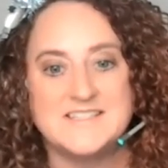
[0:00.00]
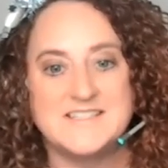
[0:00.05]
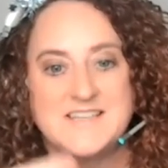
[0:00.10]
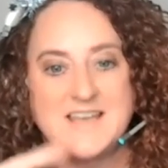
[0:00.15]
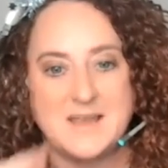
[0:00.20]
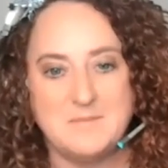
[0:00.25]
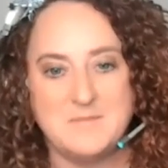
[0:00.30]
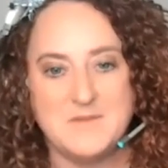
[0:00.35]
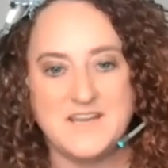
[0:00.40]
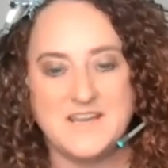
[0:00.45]
it's
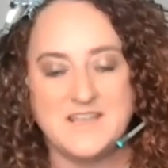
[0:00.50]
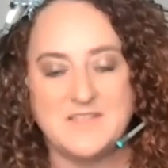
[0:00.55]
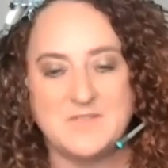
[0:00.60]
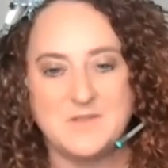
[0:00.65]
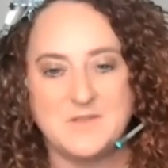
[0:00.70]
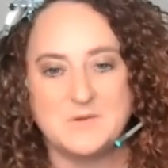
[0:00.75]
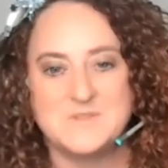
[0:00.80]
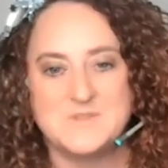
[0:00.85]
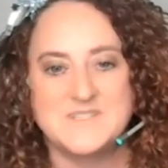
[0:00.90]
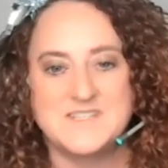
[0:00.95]
time to
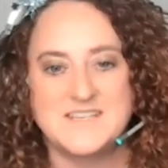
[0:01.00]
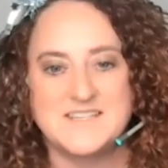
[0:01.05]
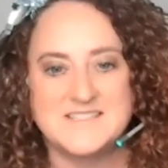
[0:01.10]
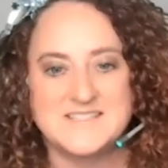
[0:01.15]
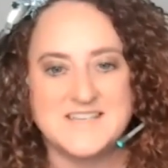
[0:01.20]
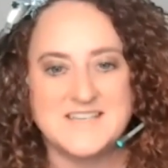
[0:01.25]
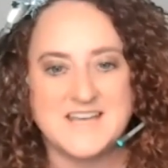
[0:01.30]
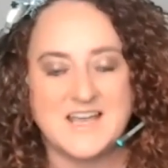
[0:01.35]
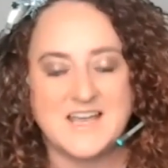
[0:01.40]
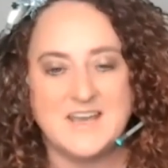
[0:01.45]
get those
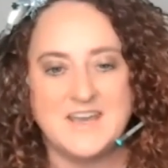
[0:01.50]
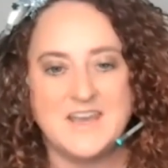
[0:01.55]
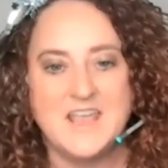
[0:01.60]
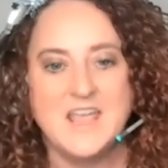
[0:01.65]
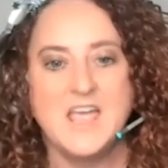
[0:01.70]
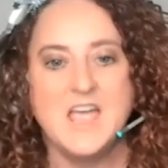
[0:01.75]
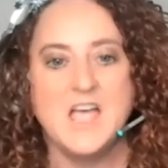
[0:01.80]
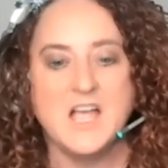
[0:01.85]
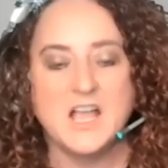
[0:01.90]
things done.